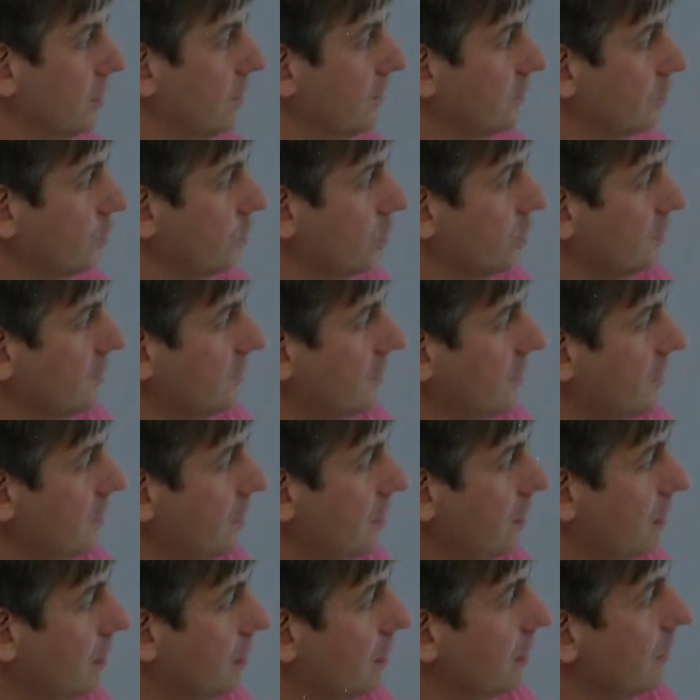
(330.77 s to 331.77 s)
And so what you see
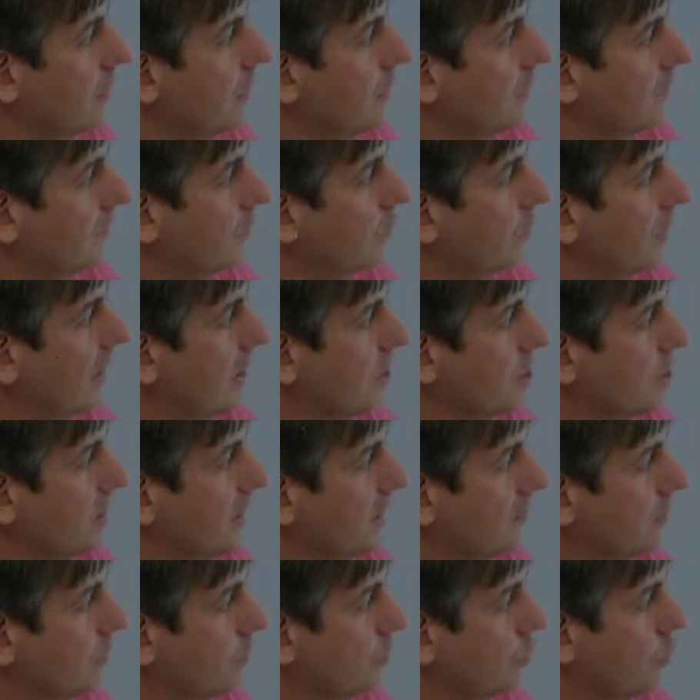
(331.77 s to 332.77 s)
here is that we can actually
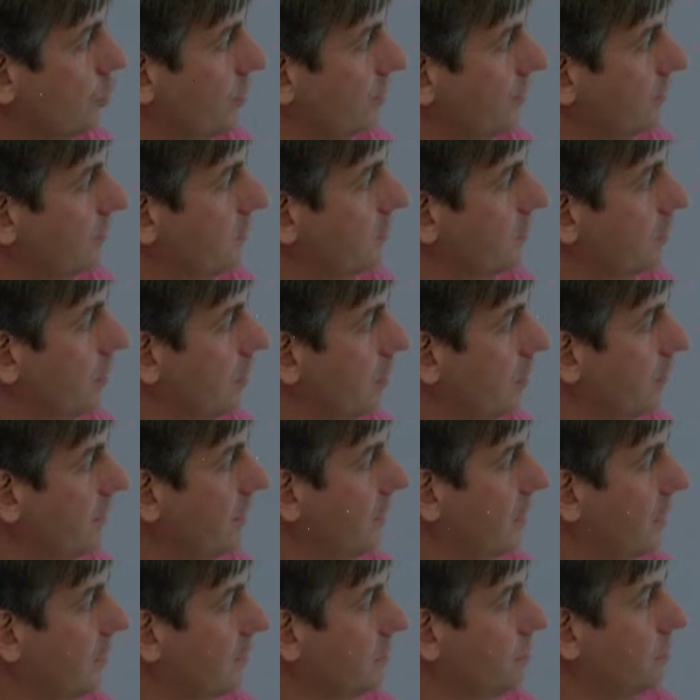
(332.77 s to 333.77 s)
get some drift of
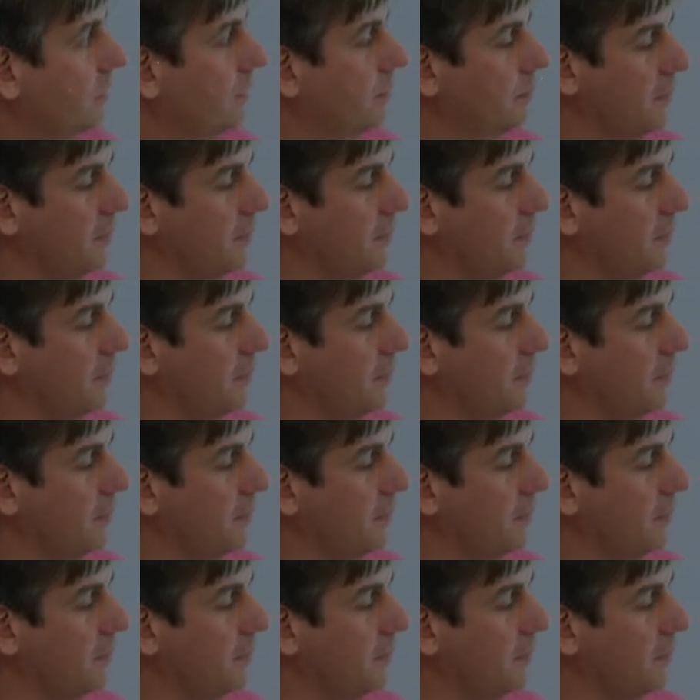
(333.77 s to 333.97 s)
the ice